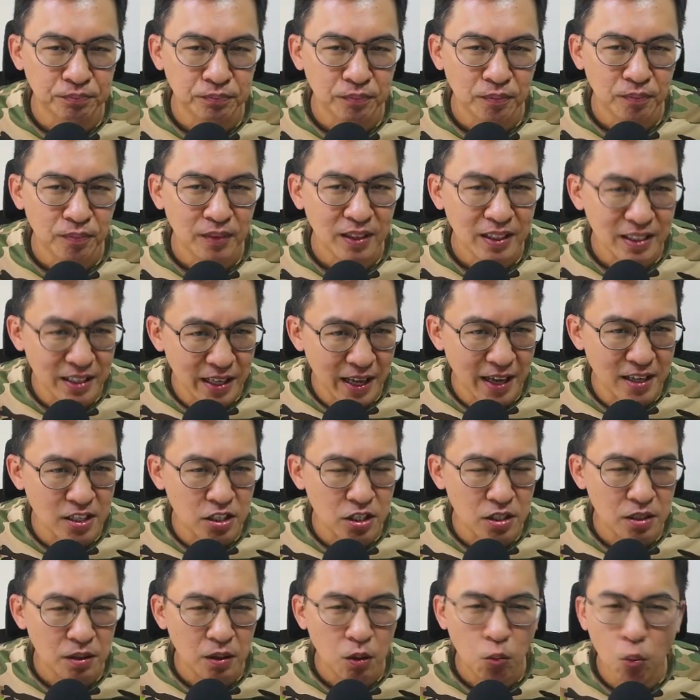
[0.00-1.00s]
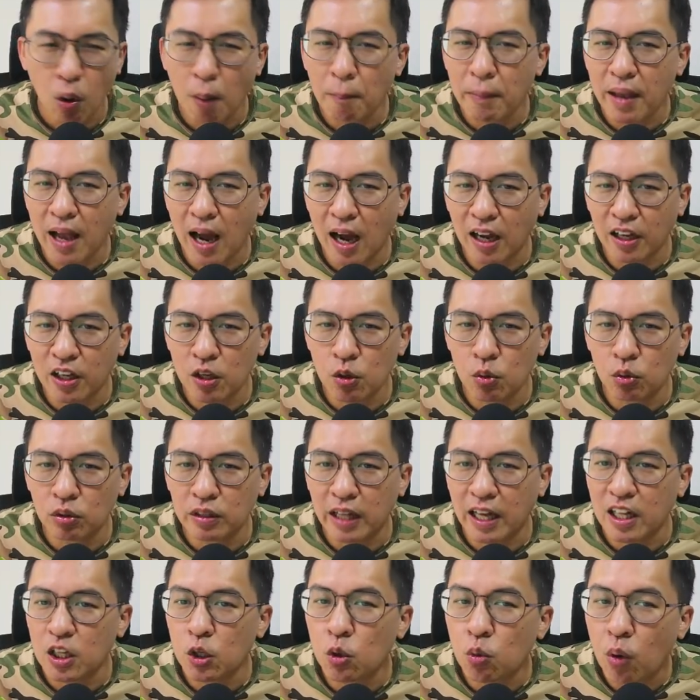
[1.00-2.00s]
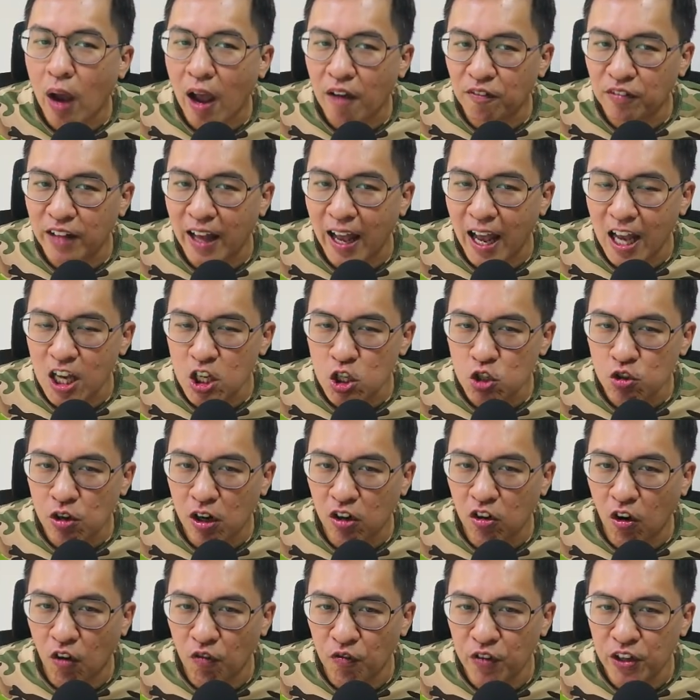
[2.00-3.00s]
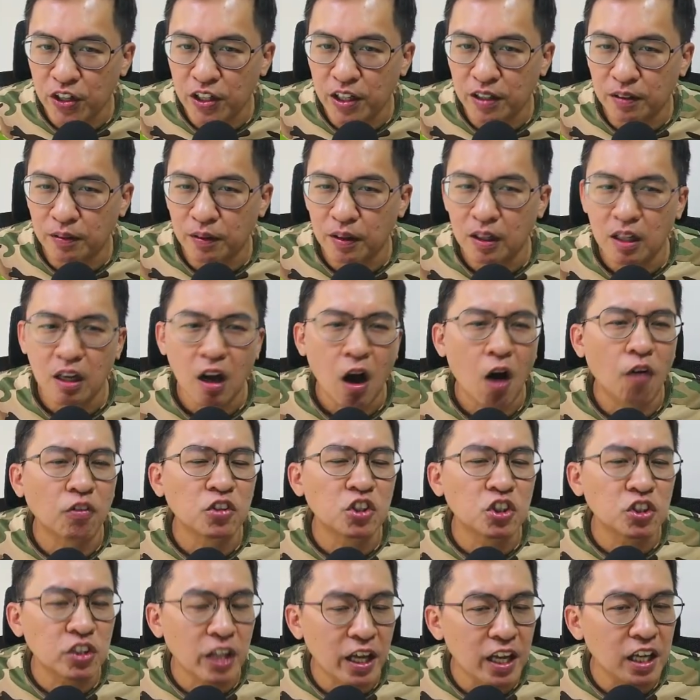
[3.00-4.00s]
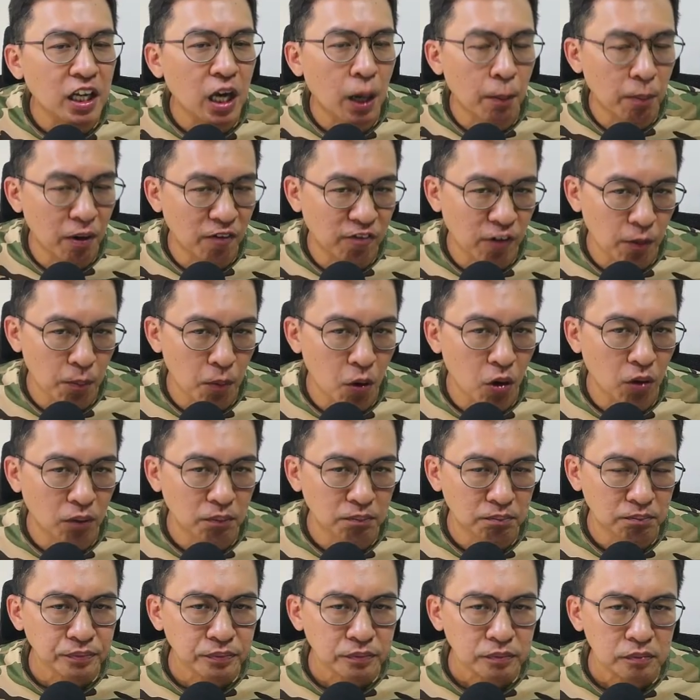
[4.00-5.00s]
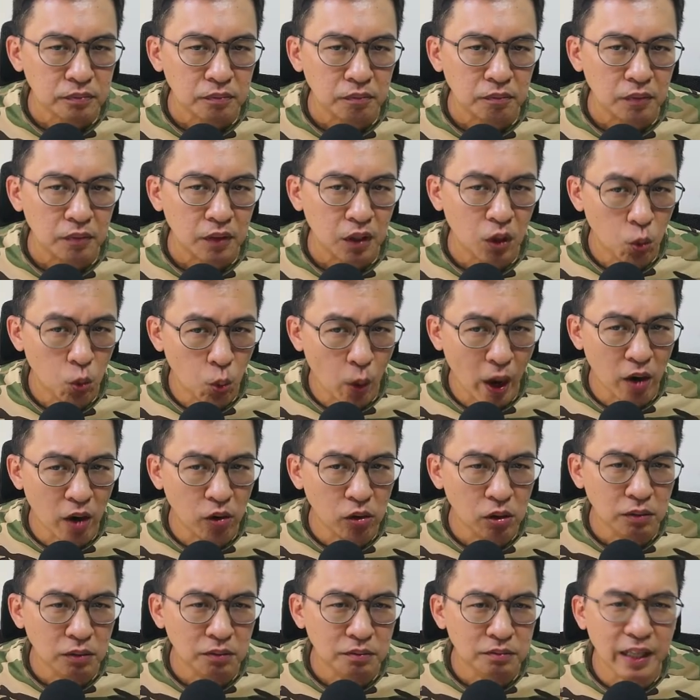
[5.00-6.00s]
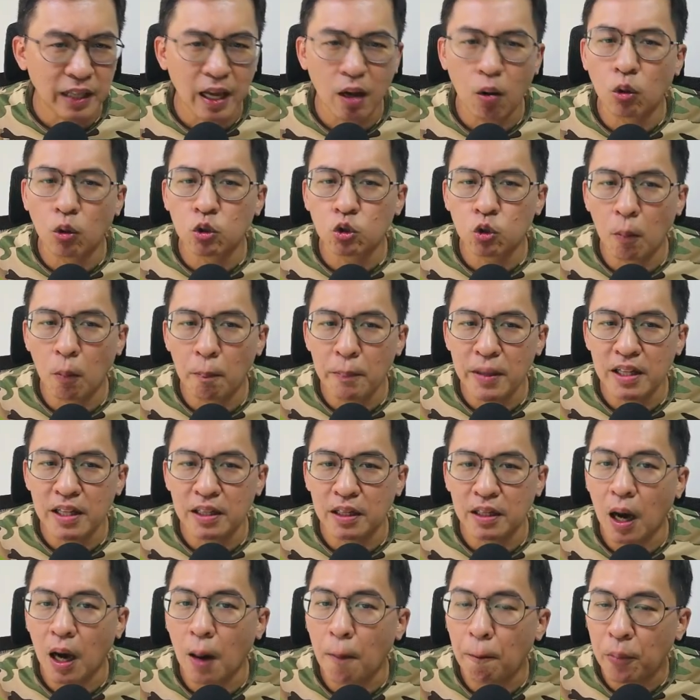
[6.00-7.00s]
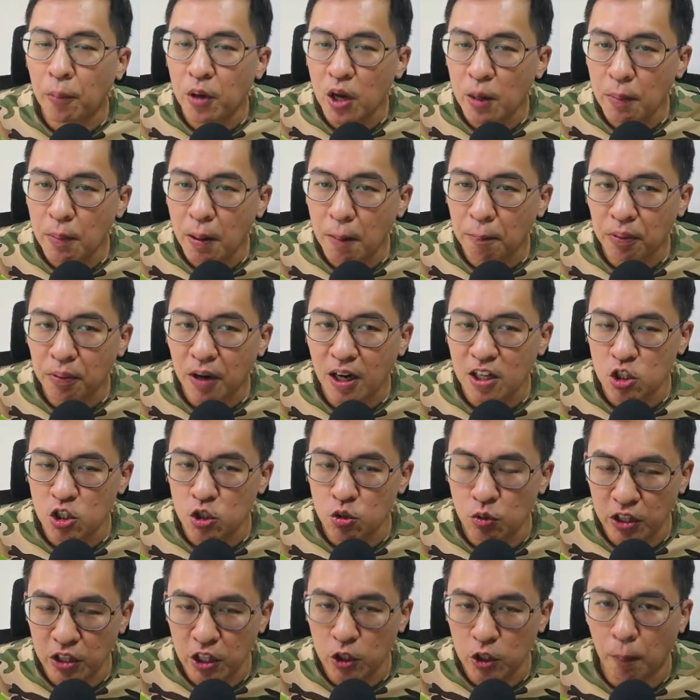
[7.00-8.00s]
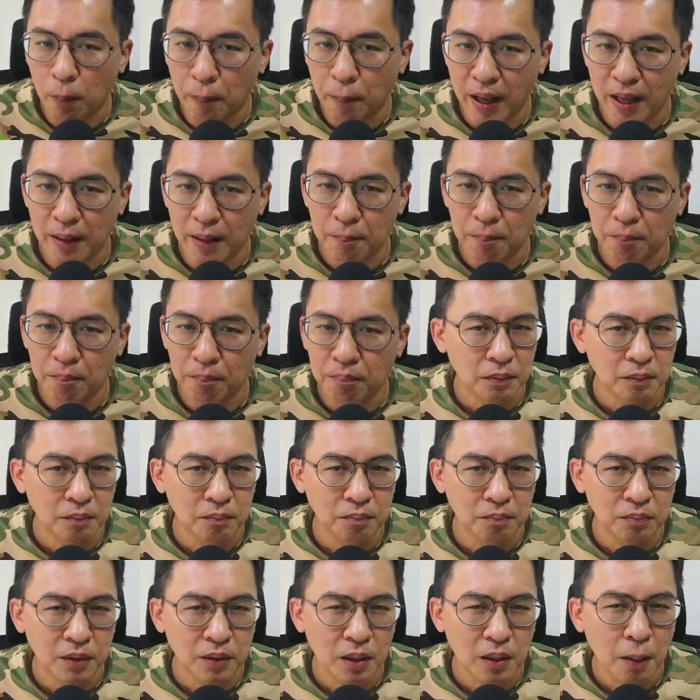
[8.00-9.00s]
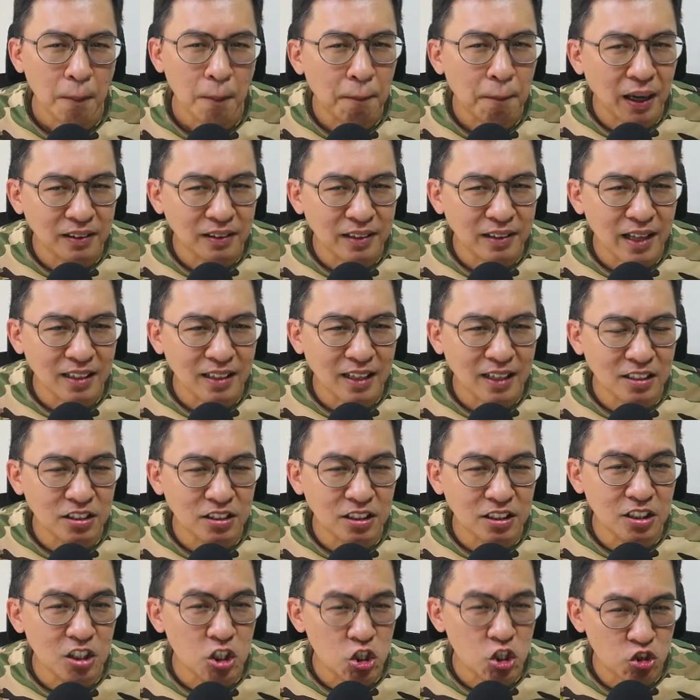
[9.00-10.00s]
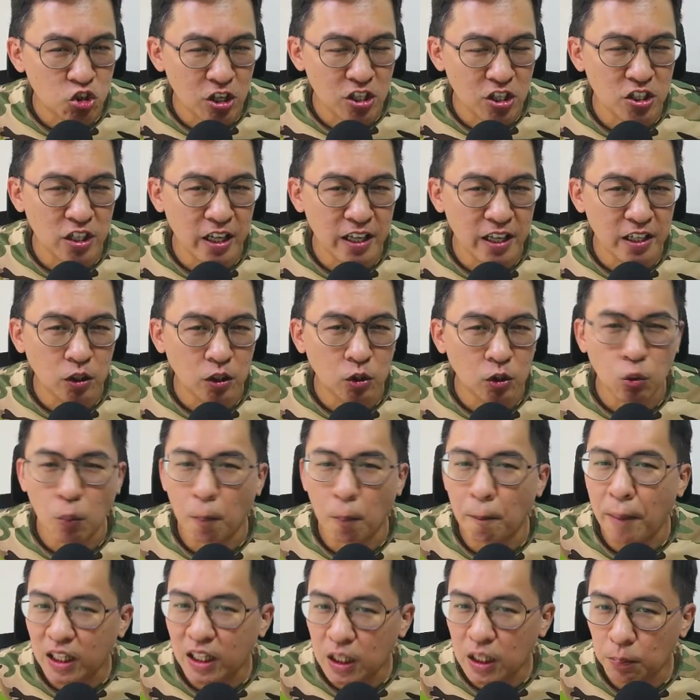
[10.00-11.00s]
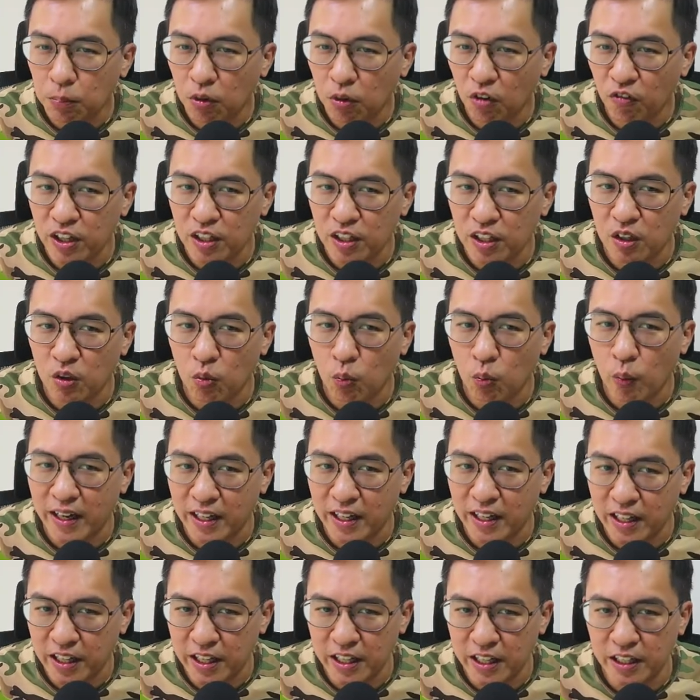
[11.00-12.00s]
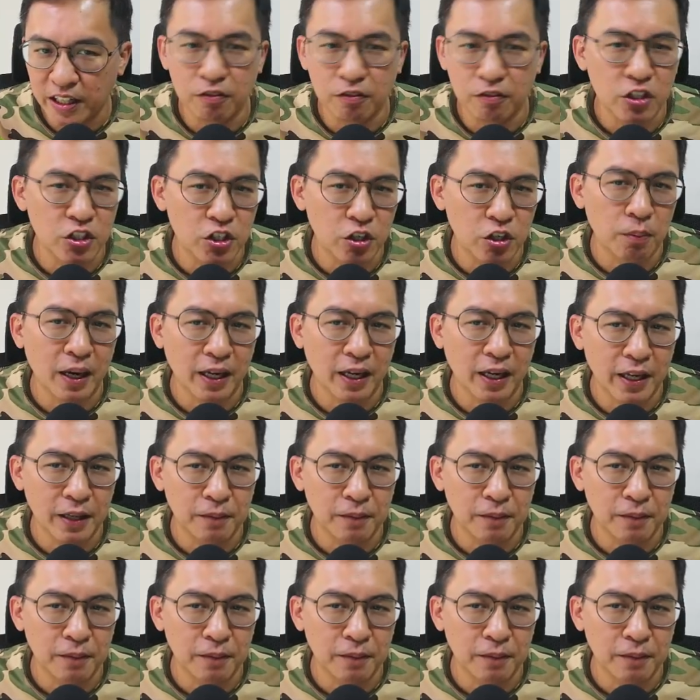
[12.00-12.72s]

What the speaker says: Yes, one may argue that you have the extra convenience of staying above a mall. Well, that also means a premium price you need to pay. But that doesn't translate to better profit when you hit the resale market.